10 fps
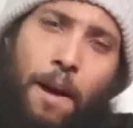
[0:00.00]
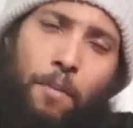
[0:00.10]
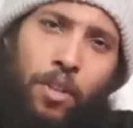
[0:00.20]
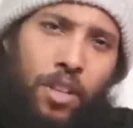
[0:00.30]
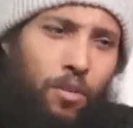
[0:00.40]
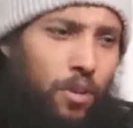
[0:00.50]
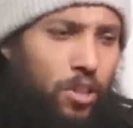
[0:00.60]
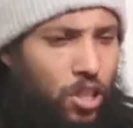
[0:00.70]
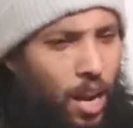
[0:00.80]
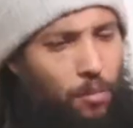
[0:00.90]
the
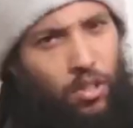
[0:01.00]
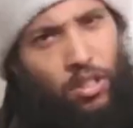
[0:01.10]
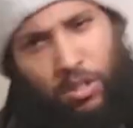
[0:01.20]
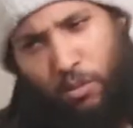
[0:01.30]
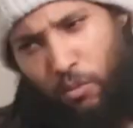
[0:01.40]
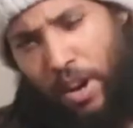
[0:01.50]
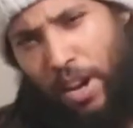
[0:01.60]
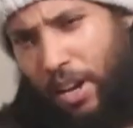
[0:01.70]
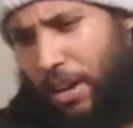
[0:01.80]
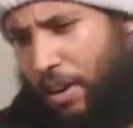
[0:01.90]
different chapters and
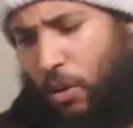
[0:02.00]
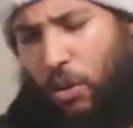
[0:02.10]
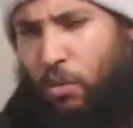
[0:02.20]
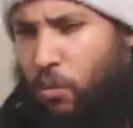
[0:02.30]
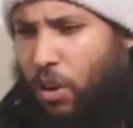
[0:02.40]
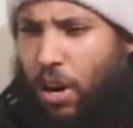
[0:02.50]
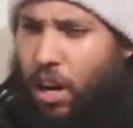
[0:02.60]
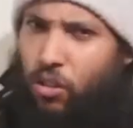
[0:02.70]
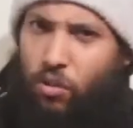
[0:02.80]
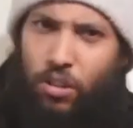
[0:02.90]
where and what
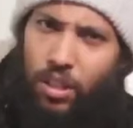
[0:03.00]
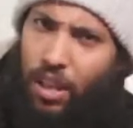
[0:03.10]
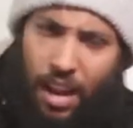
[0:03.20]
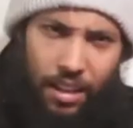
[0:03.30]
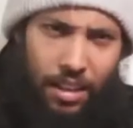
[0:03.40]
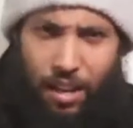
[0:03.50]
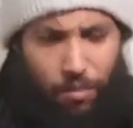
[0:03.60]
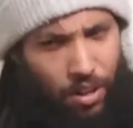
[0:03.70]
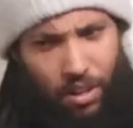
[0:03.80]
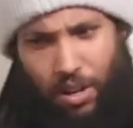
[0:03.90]
countries had
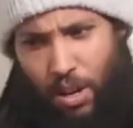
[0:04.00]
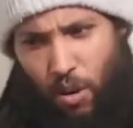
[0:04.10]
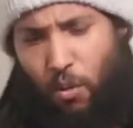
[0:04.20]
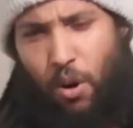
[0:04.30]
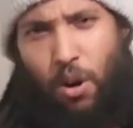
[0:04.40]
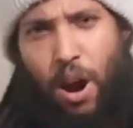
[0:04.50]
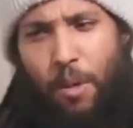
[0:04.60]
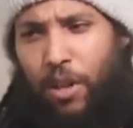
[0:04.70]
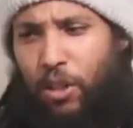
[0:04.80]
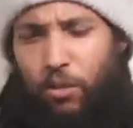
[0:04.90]
them and how
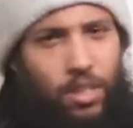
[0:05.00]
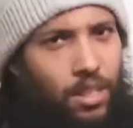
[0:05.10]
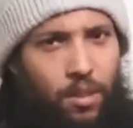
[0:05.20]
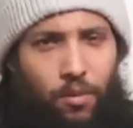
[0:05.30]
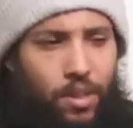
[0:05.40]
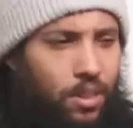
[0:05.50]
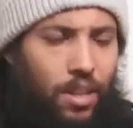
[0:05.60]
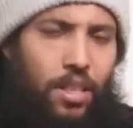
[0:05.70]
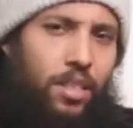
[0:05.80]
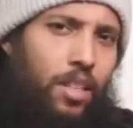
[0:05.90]
much was in different
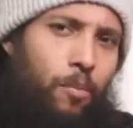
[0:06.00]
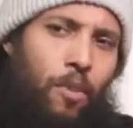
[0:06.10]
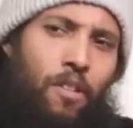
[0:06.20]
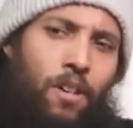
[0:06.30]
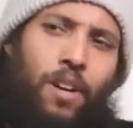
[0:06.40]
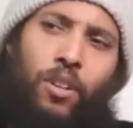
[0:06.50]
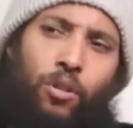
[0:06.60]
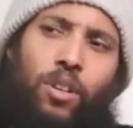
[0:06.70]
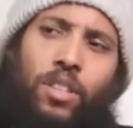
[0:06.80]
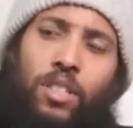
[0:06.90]
states in America, and
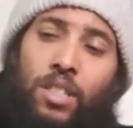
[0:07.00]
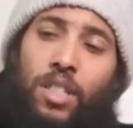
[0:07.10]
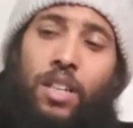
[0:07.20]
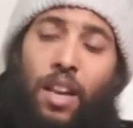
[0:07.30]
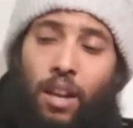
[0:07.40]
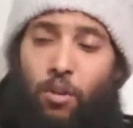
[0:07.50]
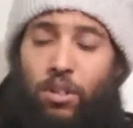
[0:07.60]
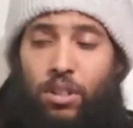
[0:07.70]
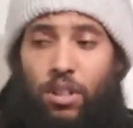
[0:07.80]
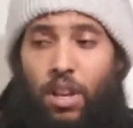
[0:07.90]
you can see that there
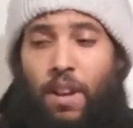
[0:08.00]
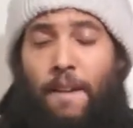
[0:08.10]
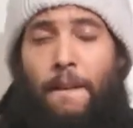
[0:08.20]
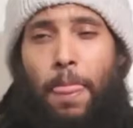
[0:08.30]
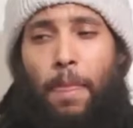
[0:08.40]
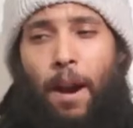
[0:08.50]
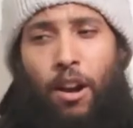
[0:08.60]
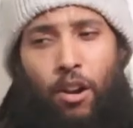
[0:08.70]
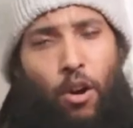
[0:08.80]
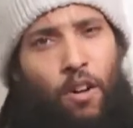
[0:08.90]
was a
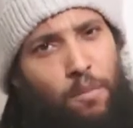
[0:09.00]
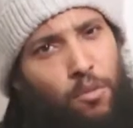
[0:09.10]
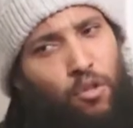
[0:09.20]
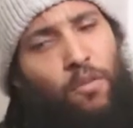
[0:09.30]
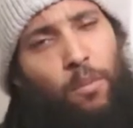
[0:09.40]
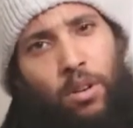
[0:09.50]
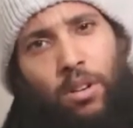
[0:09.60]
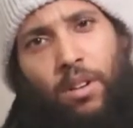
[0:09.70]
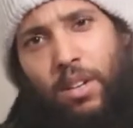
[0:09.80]
lot of movement.